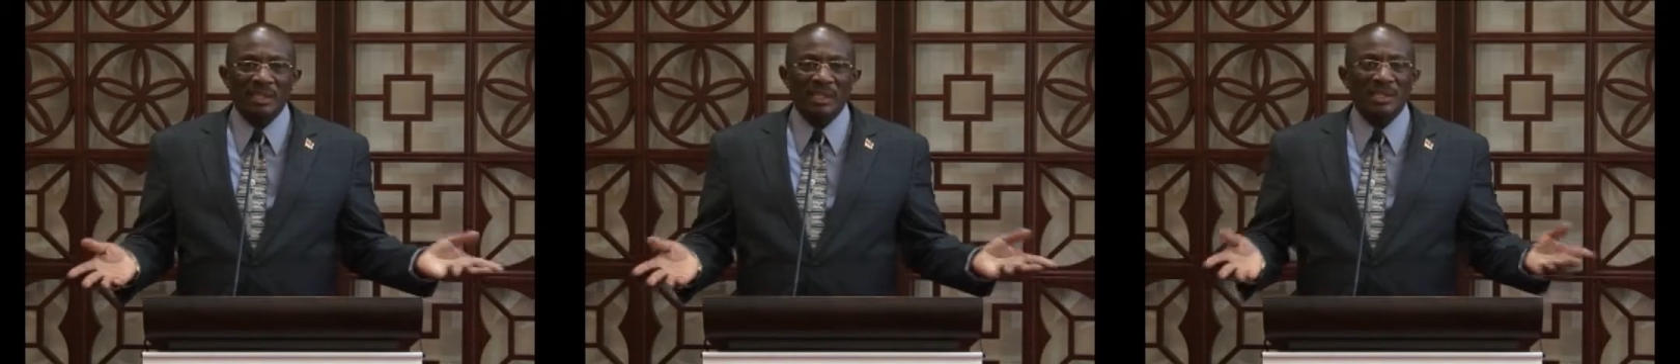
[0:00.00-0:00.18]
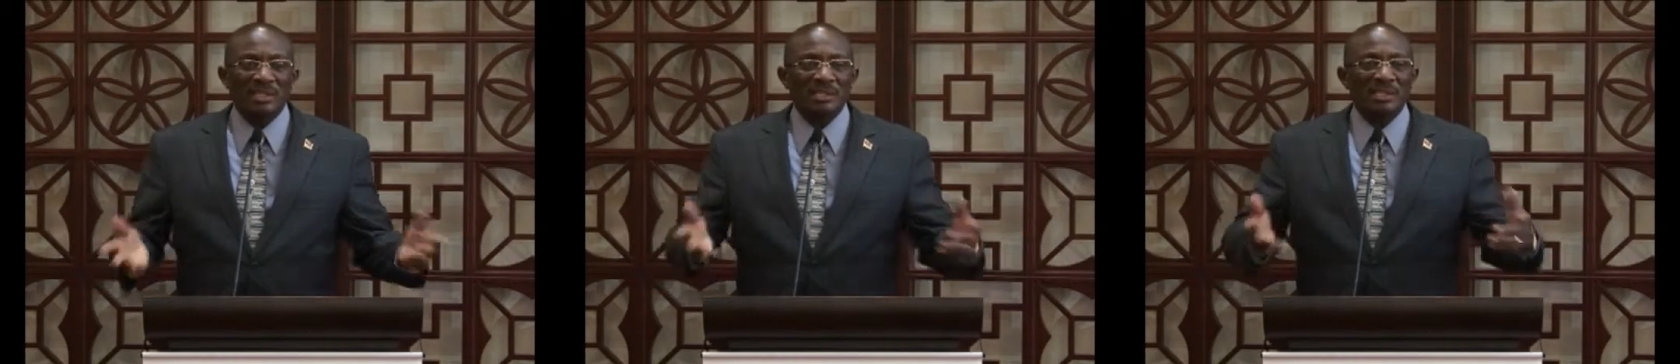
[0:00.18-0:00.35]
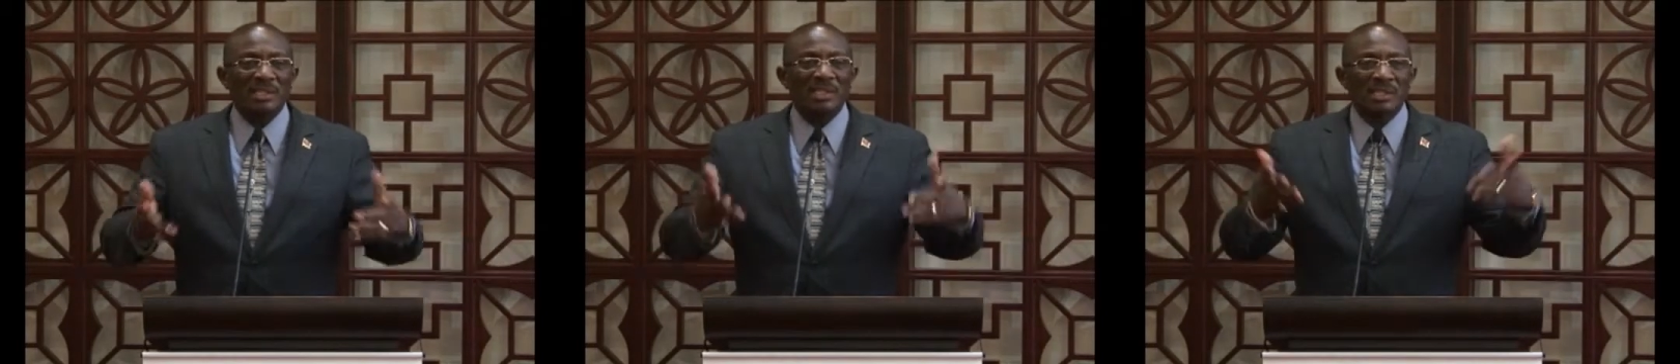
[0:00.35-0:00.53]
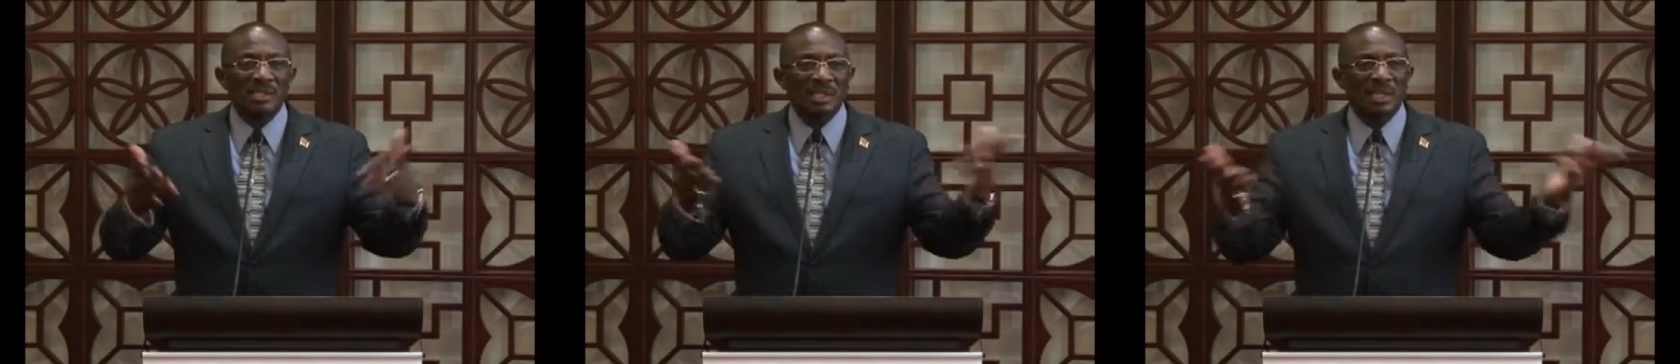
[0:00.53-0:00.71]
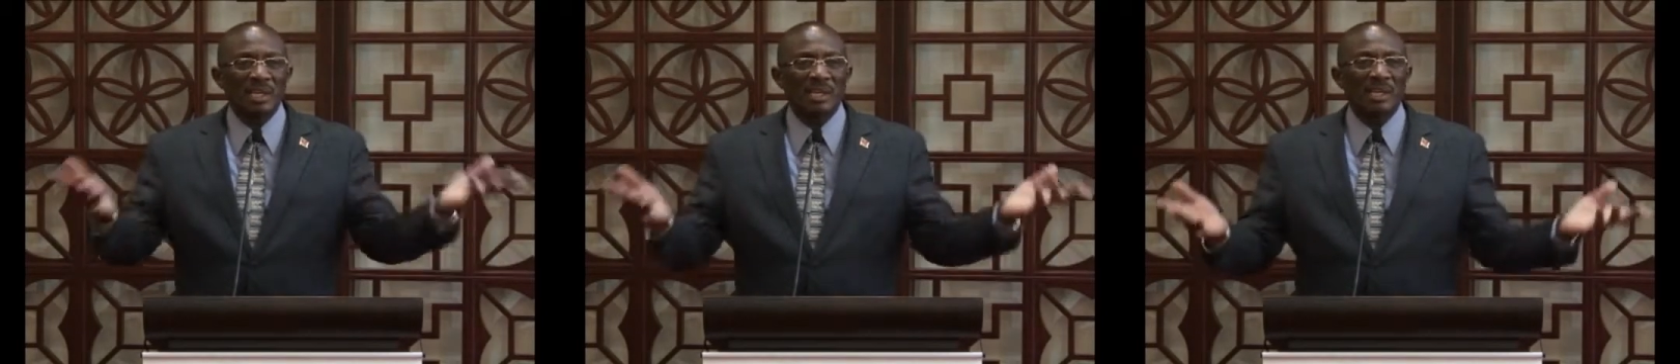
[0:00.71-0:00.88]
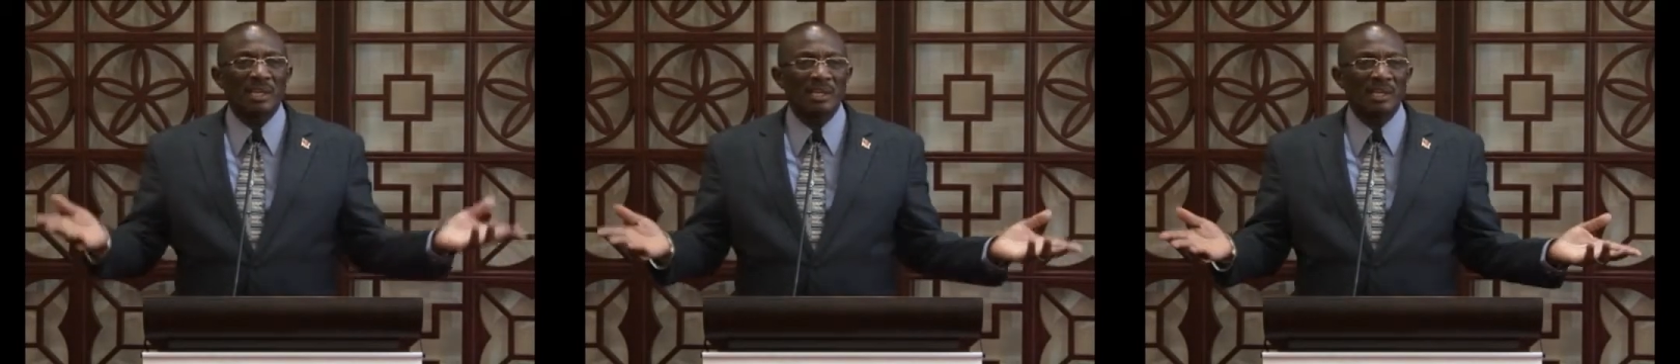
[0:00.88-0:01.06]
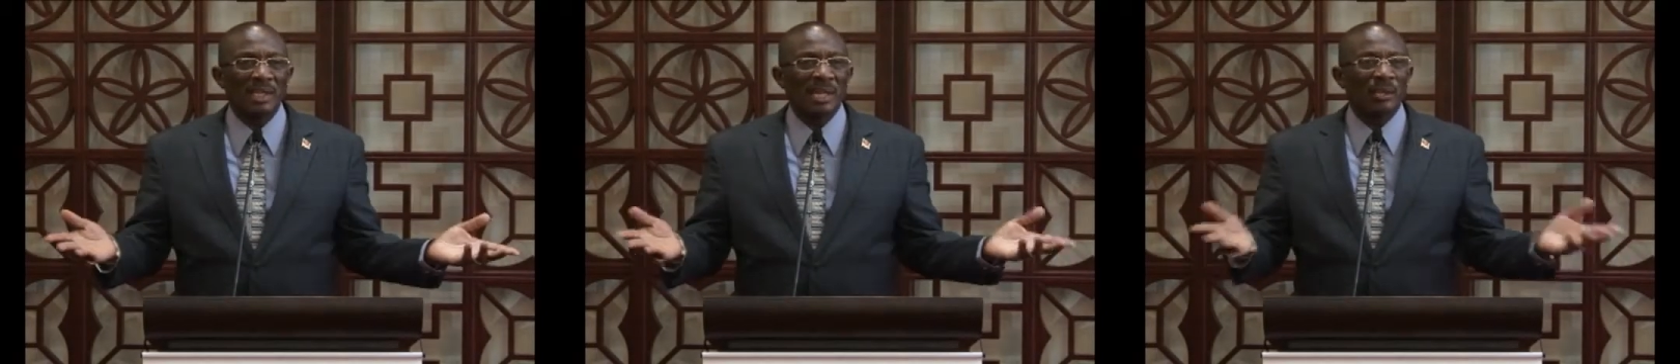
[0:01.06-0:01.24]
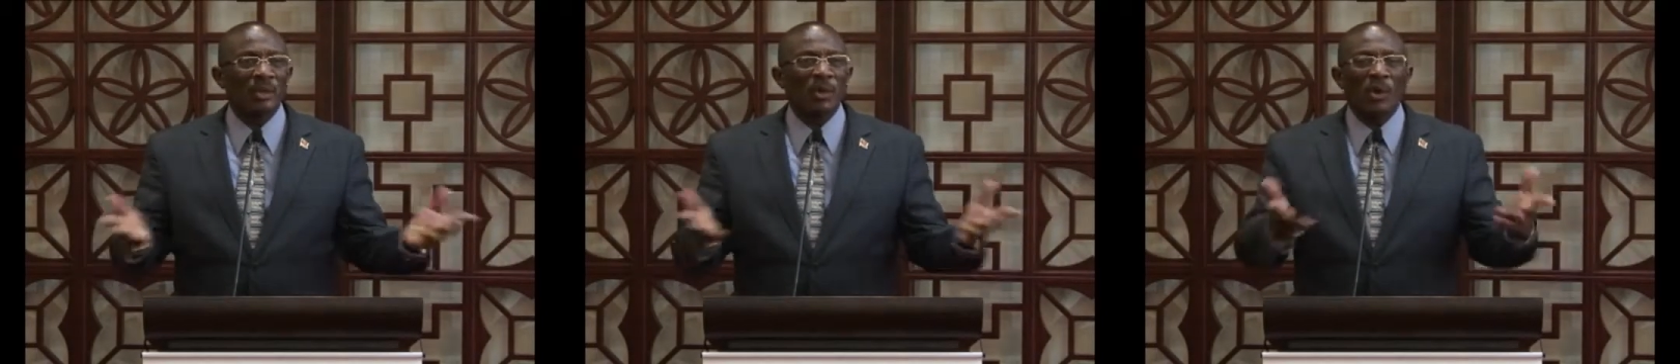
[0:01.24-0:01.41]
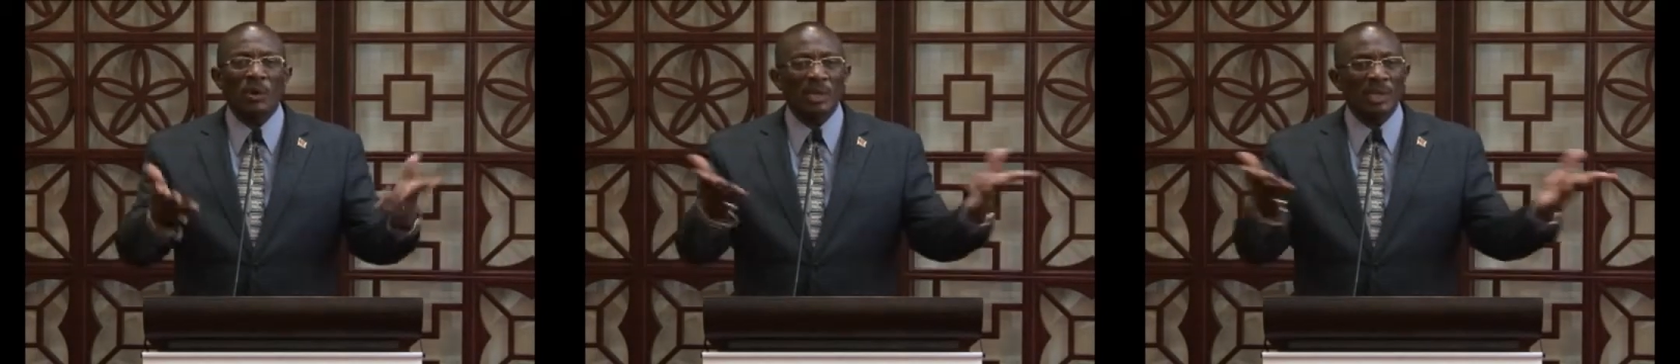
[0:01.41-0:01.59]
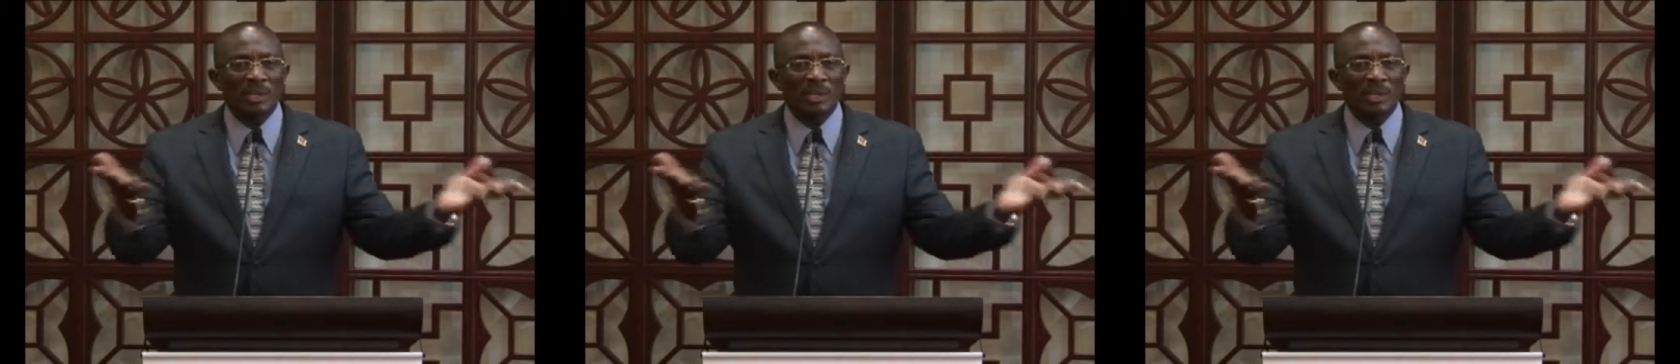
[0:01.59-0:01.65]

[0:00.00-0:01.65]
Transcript: is to say that all